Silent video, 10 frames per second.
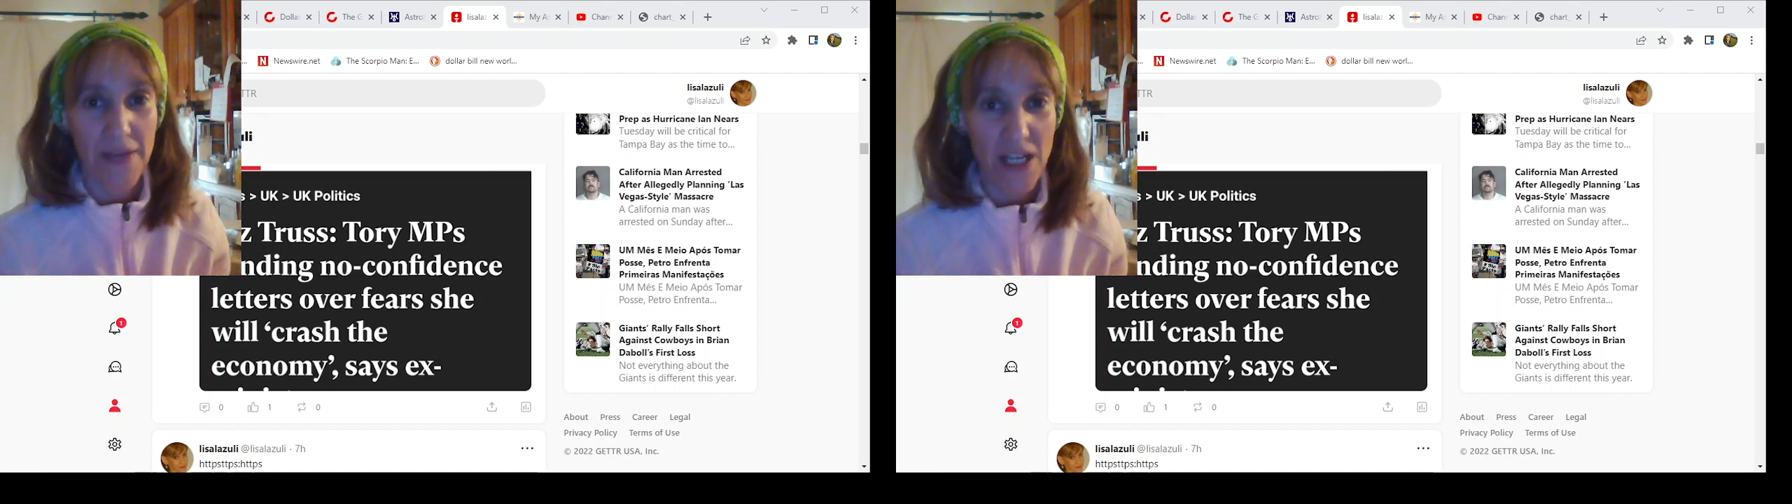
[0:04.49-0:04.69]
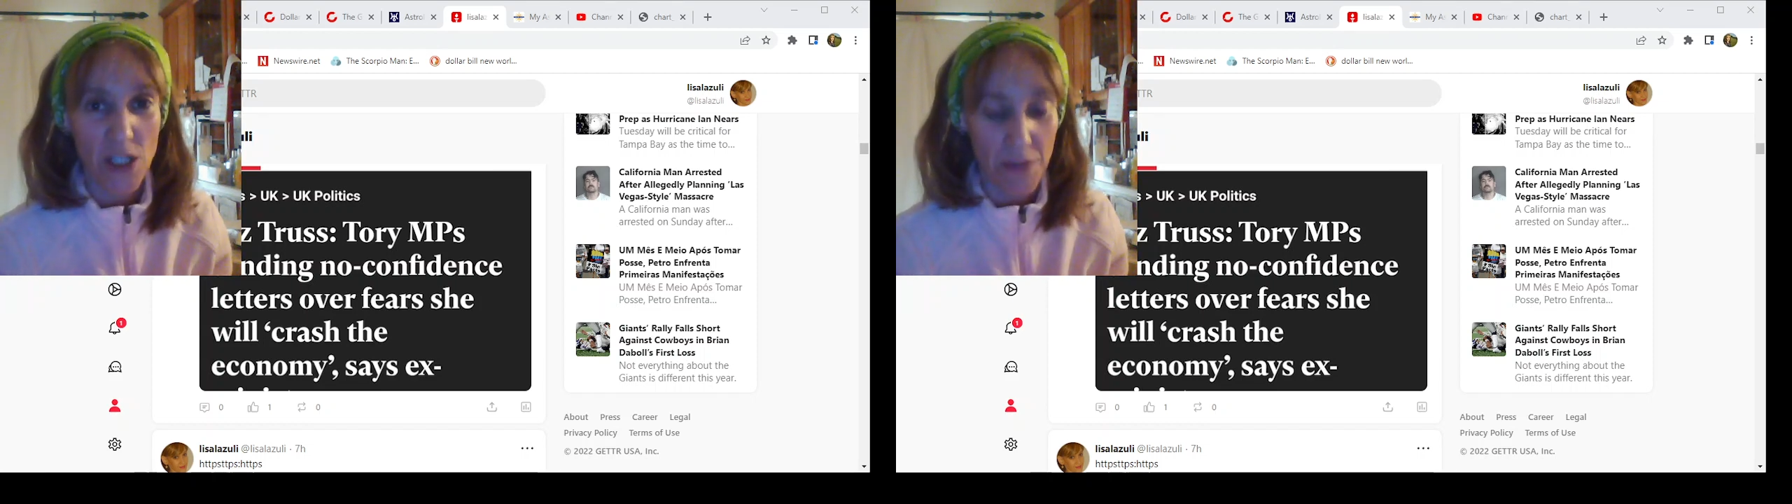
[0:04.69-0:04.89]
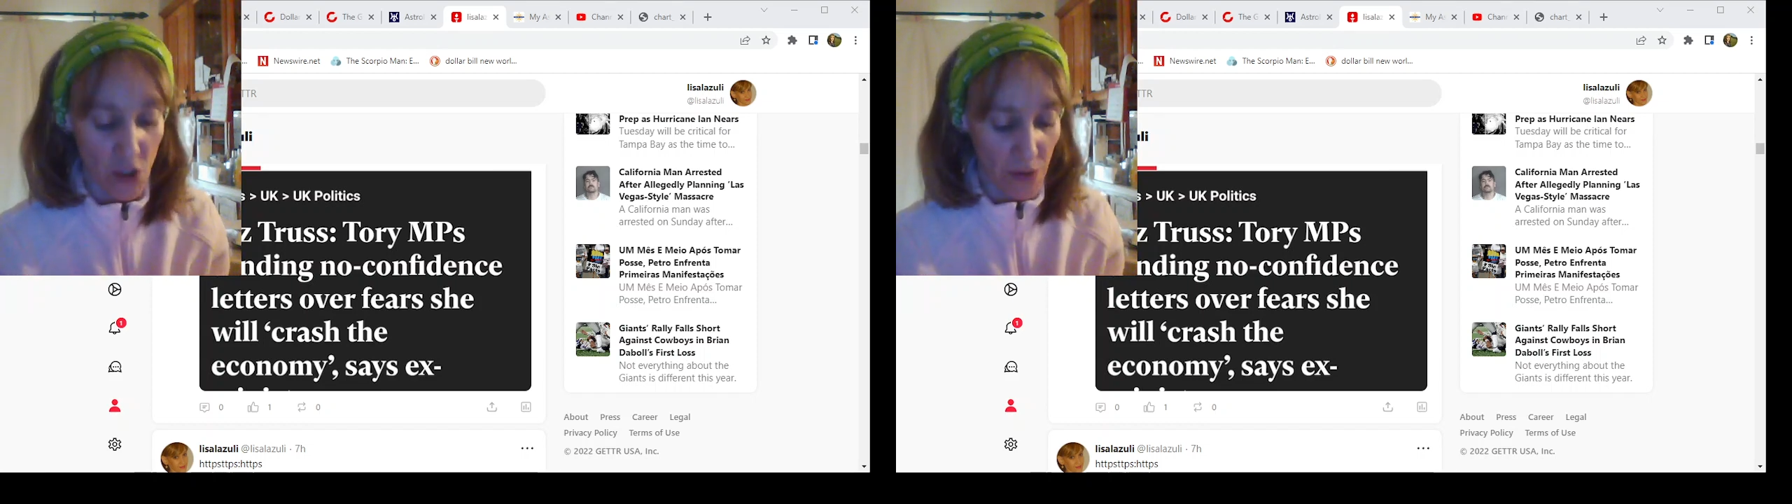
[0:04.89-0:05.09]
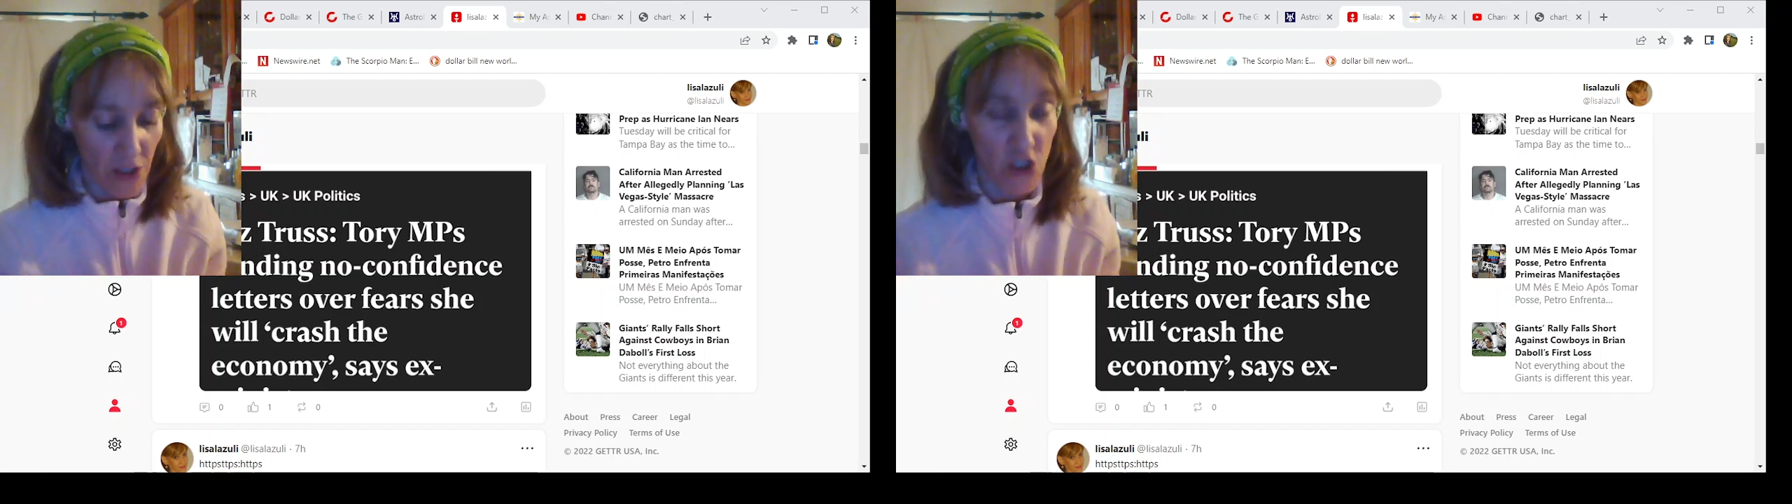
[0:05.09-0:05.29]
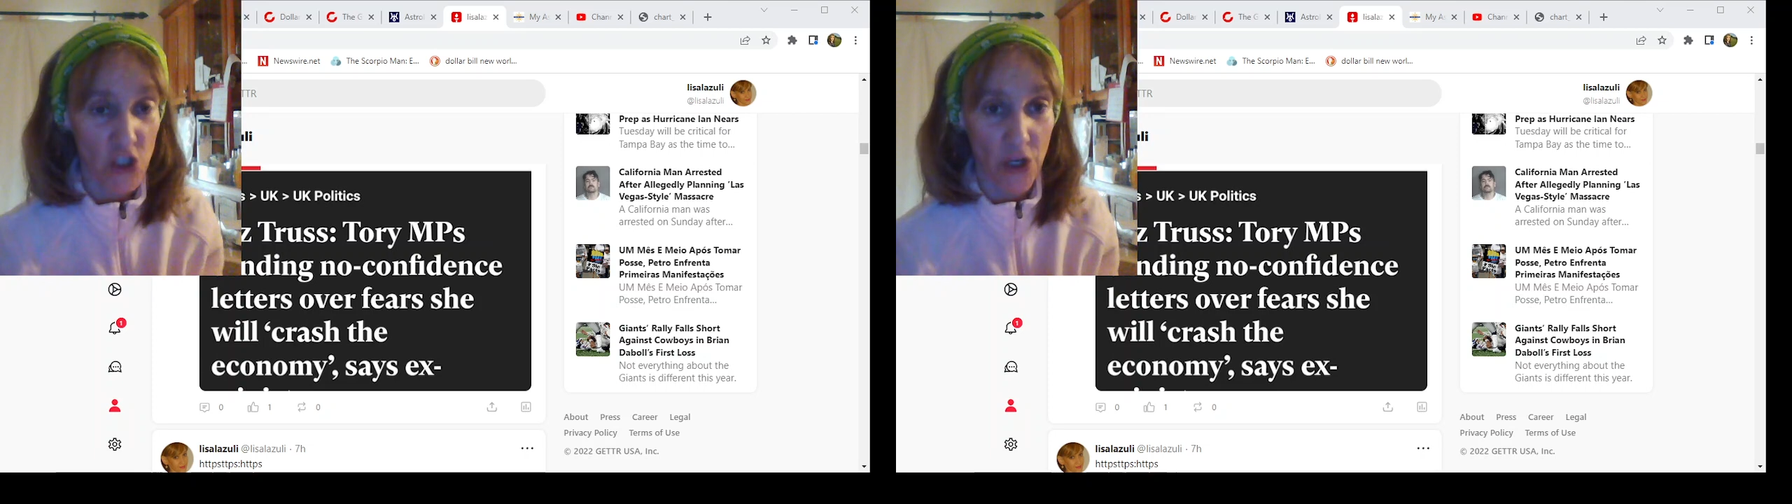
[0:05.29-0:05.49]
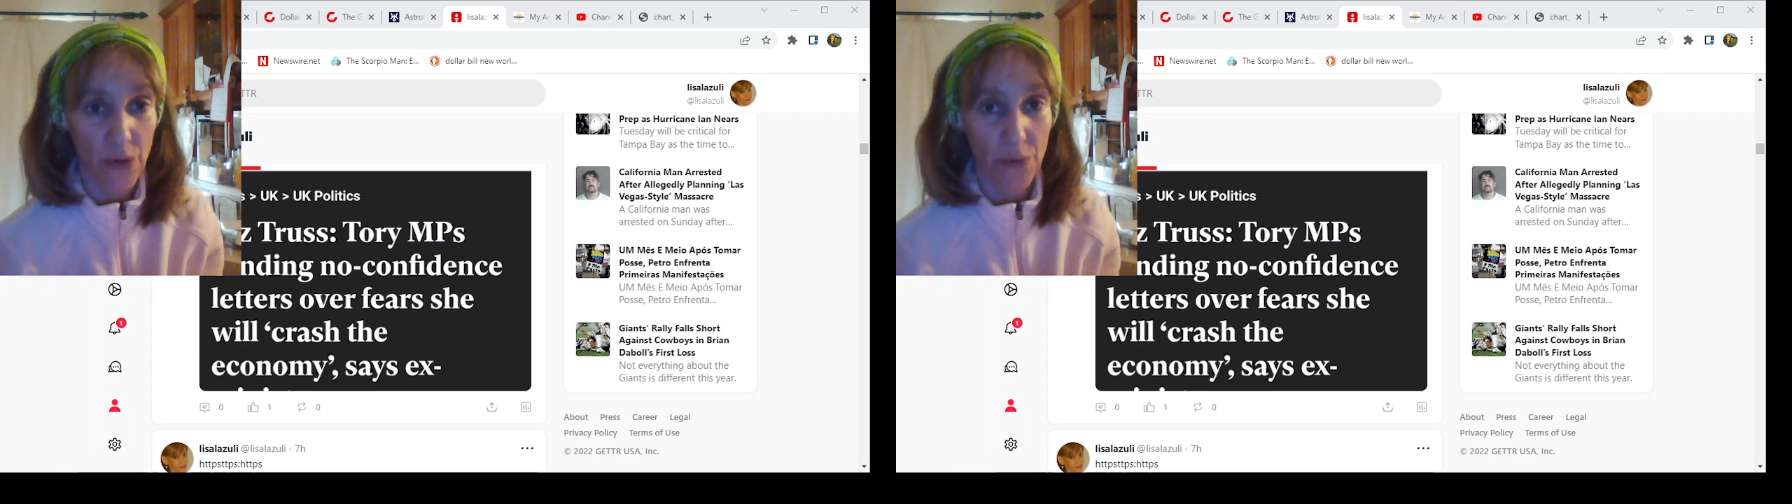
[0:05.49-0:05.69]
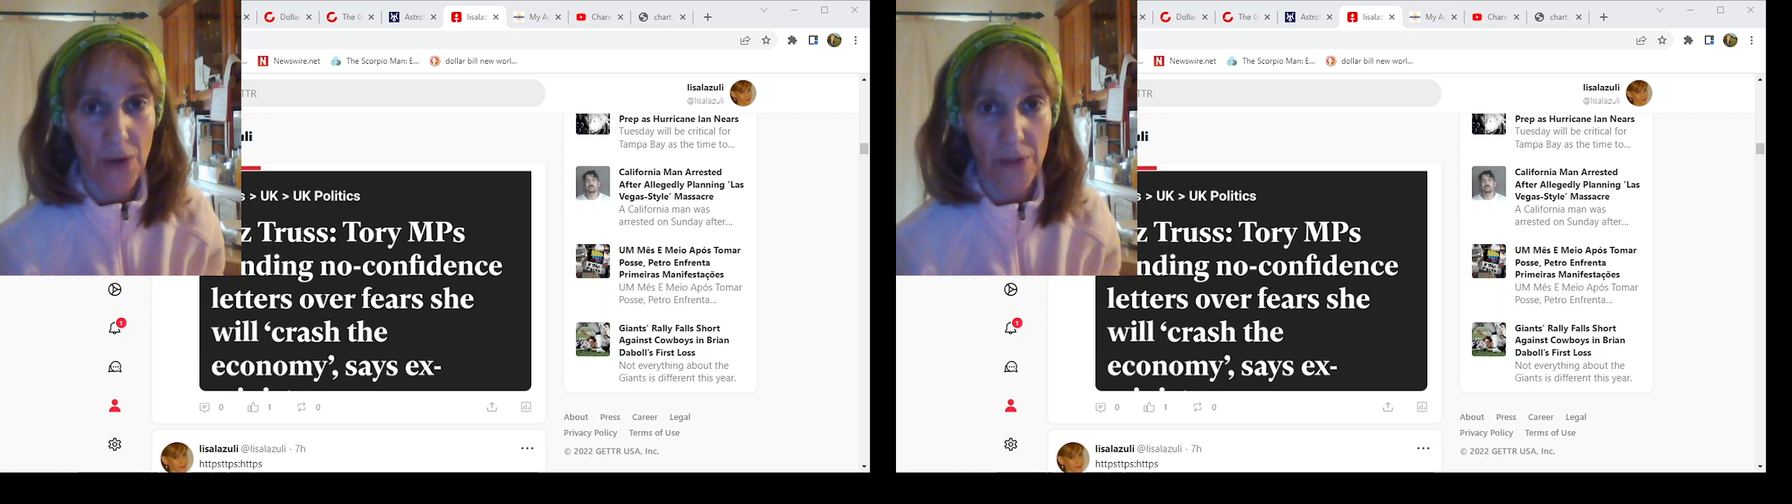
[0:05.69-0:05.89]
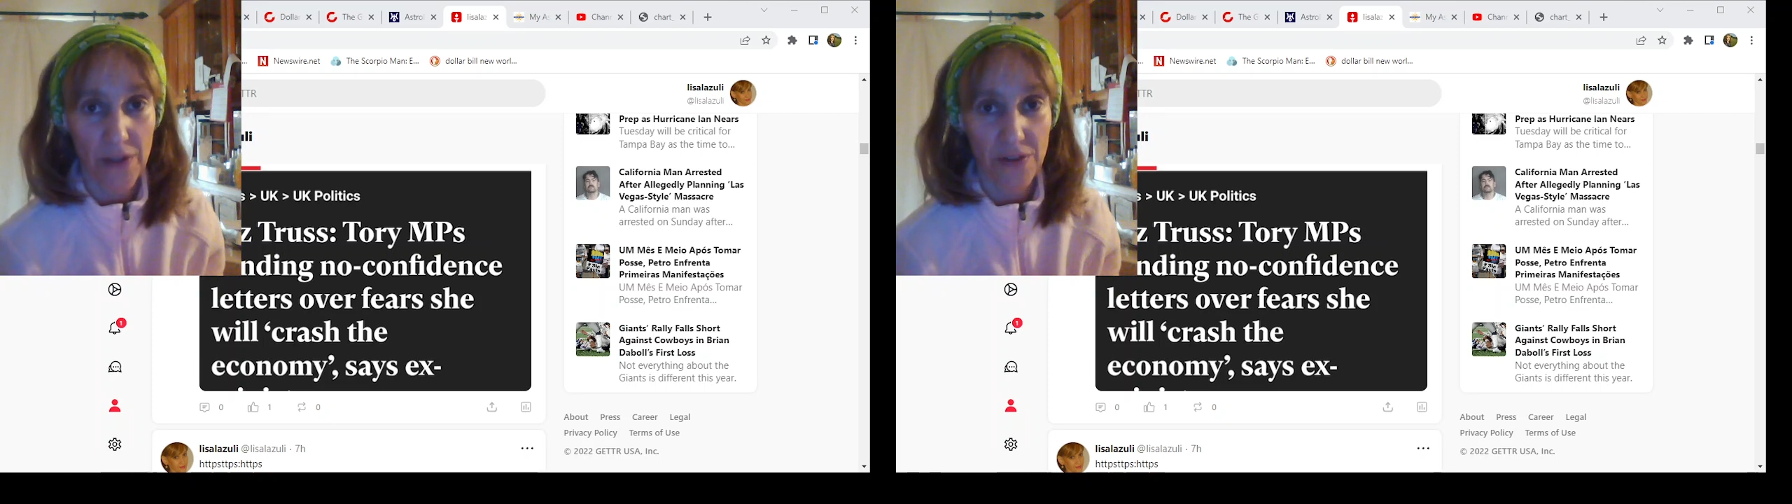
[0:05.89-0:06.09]
going to be doing a show
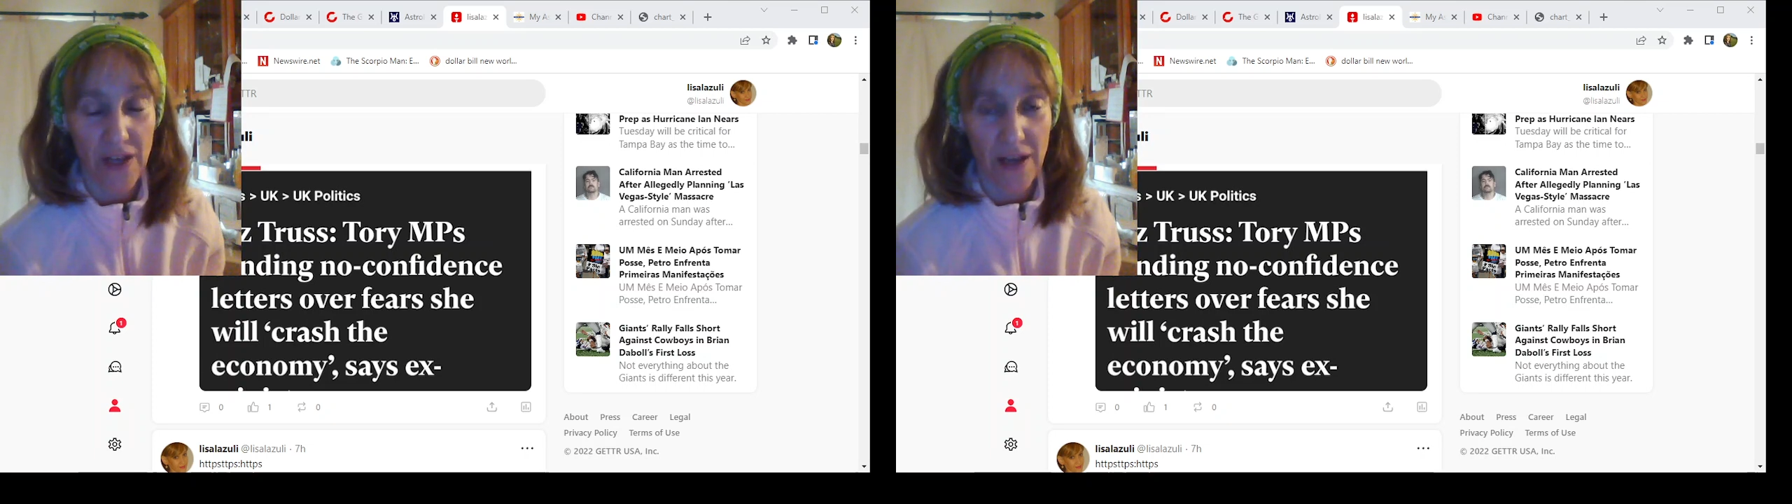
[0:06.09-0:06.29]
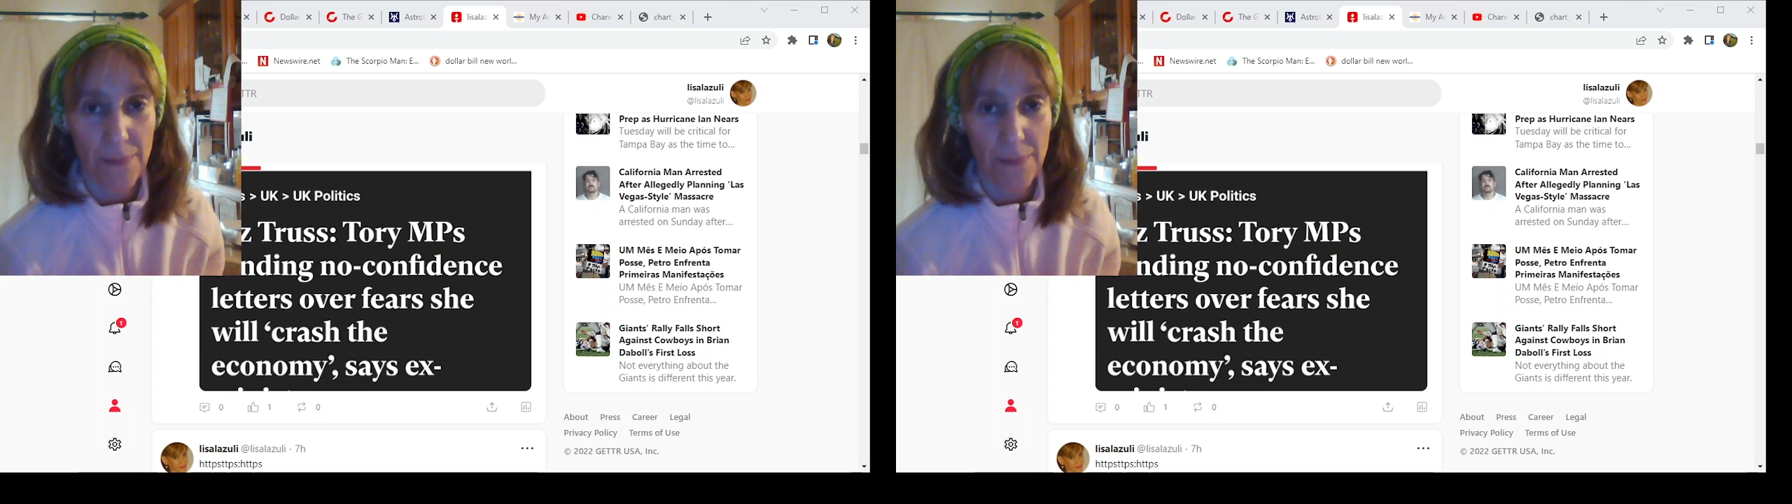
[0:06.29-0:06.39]
with